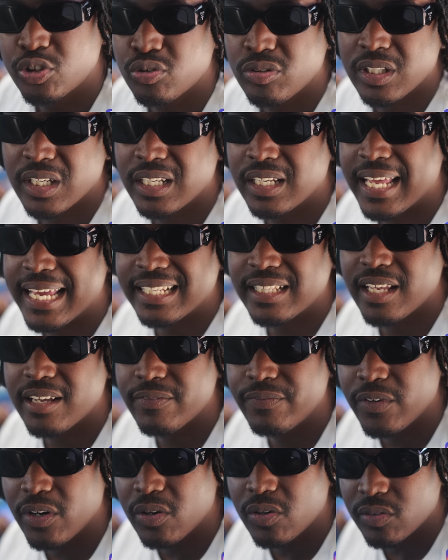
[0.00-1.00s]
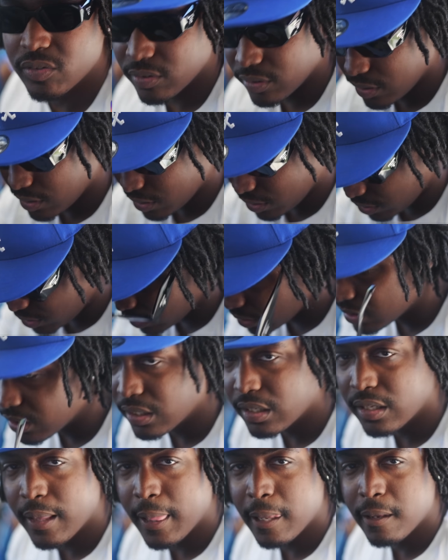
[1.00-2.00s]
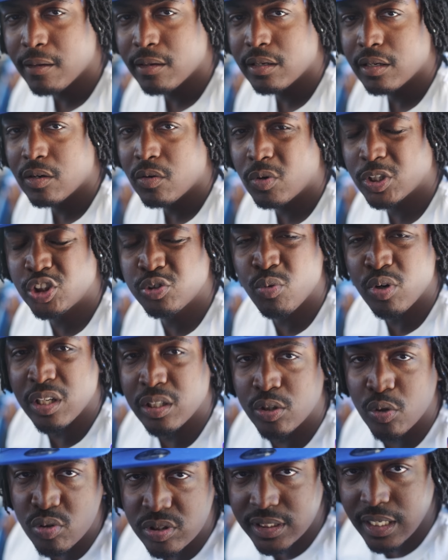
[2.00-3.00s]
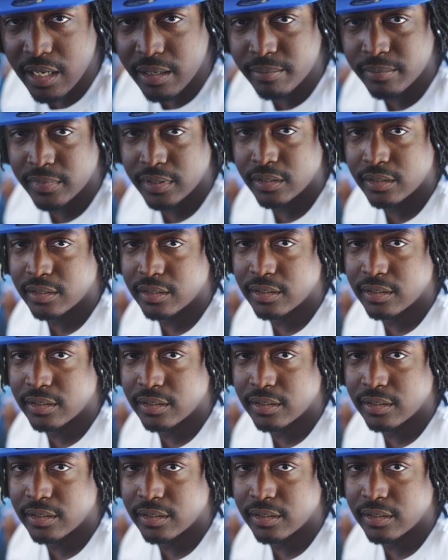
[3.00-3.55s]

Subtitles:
What you looking like that for? What, you want to do something?